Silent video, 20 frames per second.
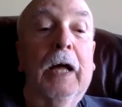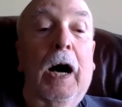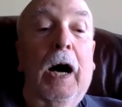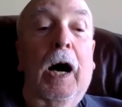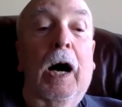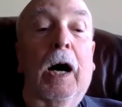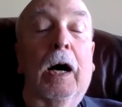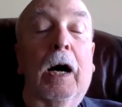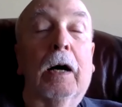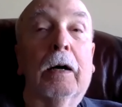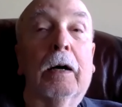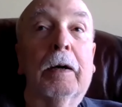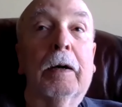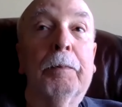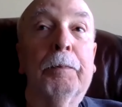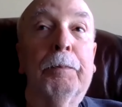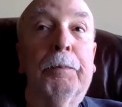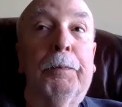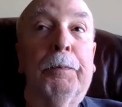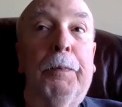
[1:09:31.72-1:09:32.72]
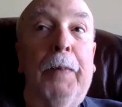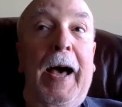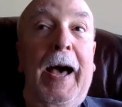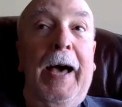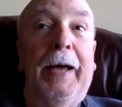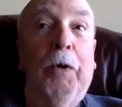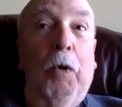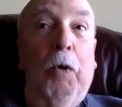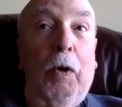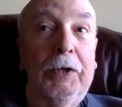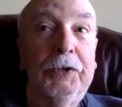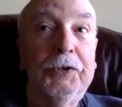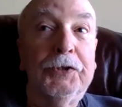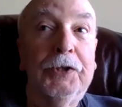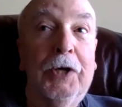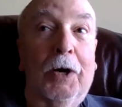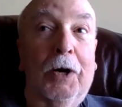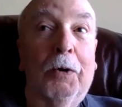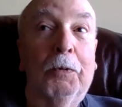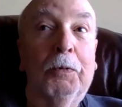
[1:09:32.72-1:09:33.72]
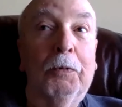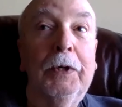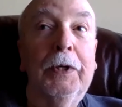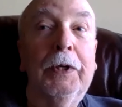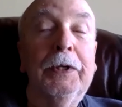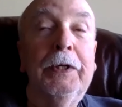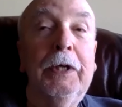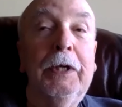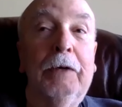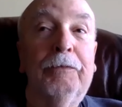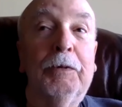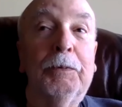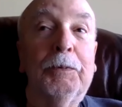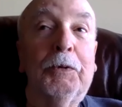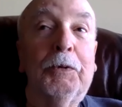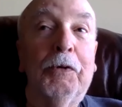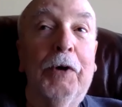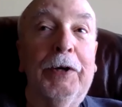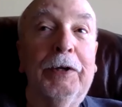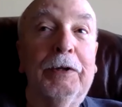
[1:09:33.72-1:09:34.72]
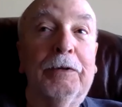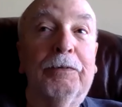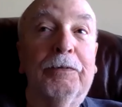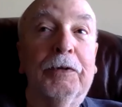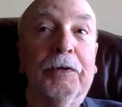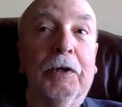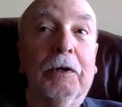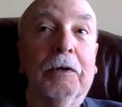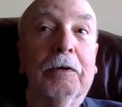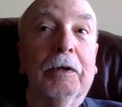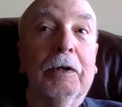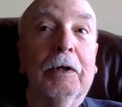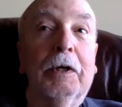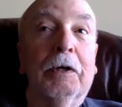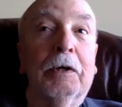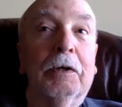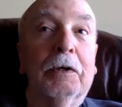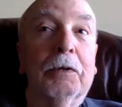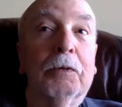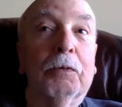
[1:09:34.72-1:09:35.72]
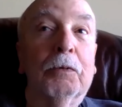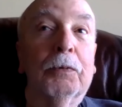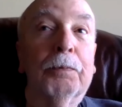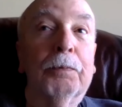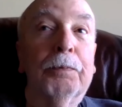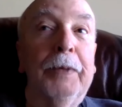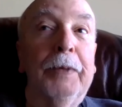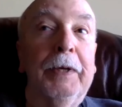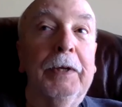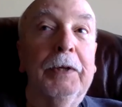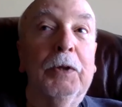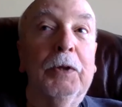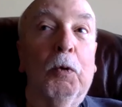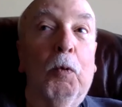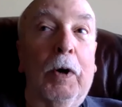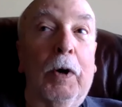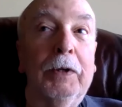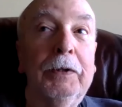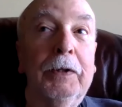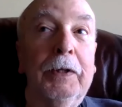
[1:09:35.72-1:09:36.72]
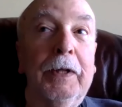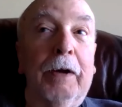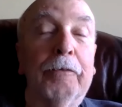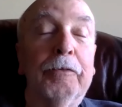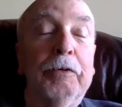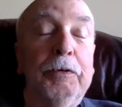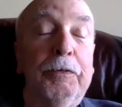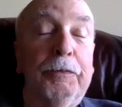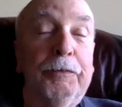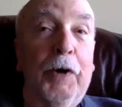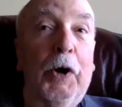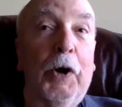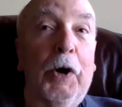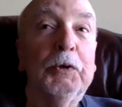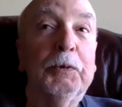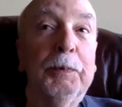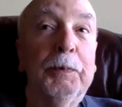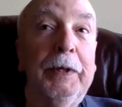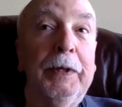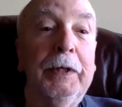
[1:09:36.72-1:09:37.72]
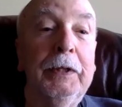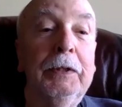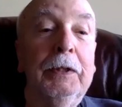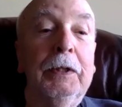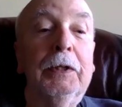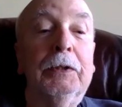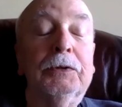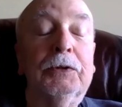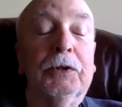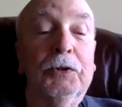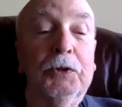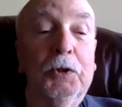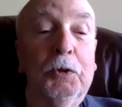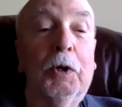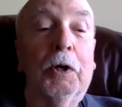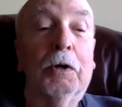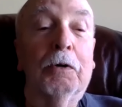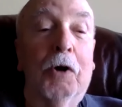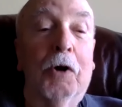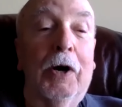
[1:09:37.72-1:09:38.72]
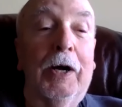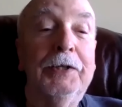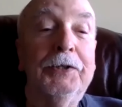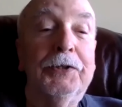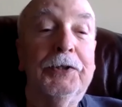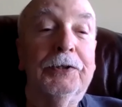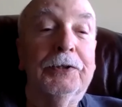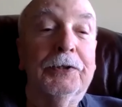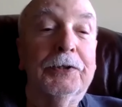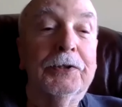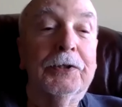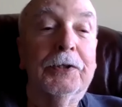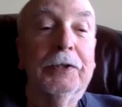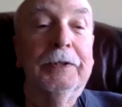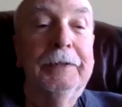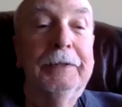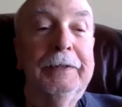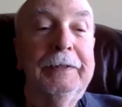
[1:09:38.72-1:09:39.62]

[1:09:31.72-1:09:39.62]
Uh, and also give him credit for being the one that referred me to New Horizons.